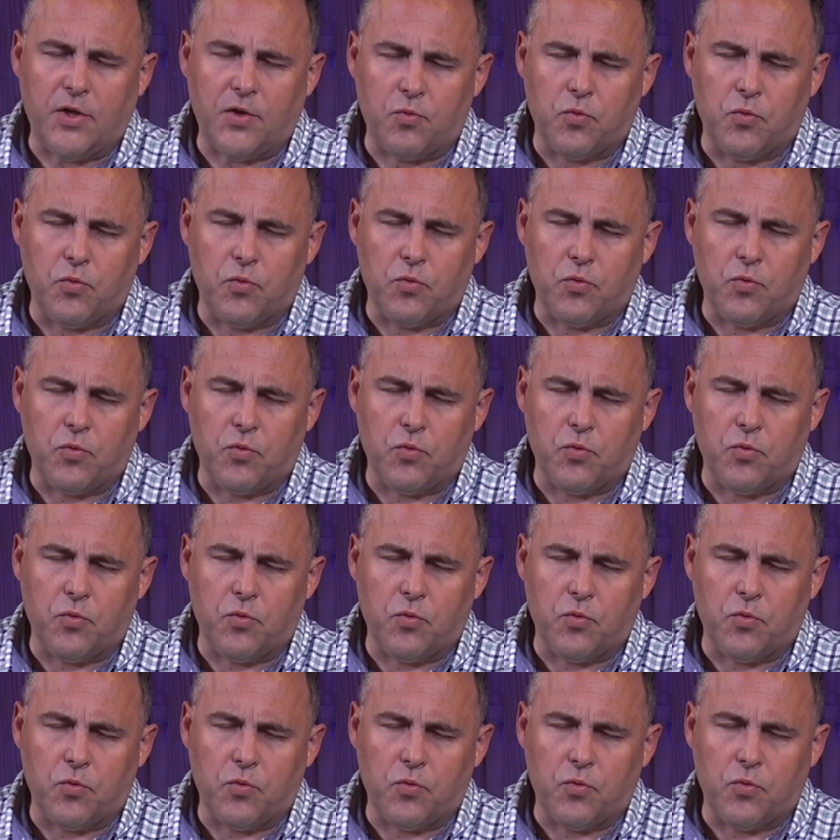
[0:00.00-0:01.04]
rules and
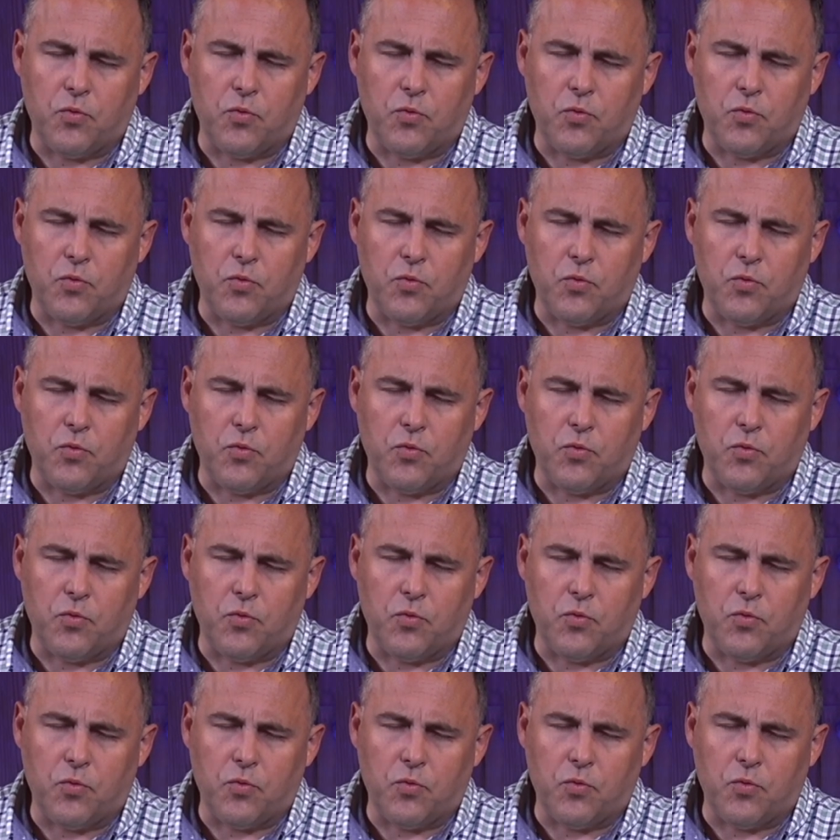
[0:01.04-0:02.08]
reigns in our hearts
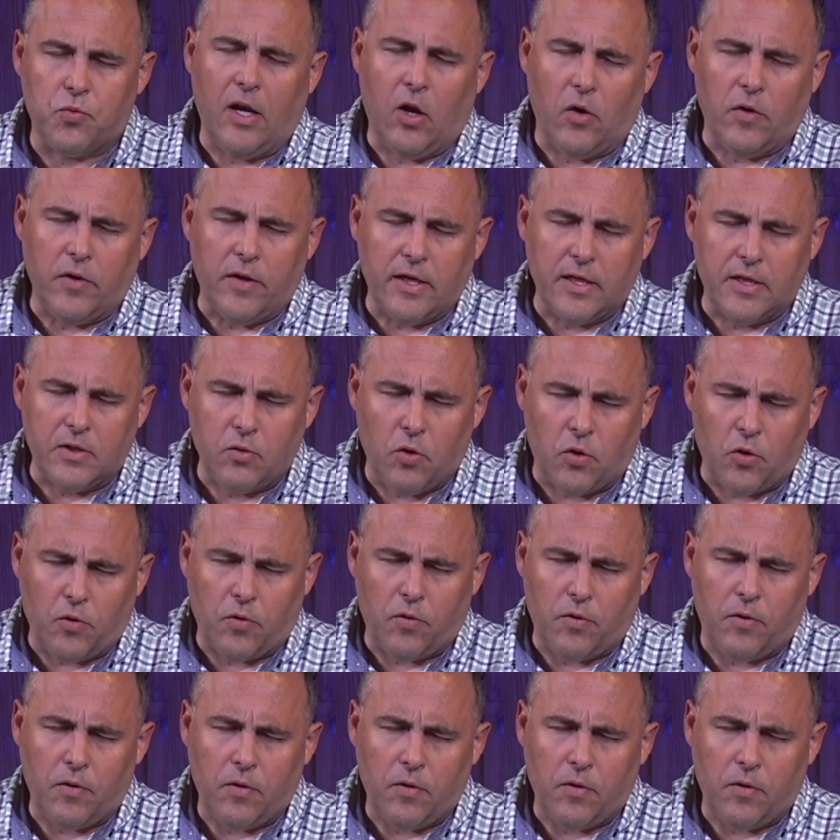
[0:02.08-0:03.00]
and on this earth.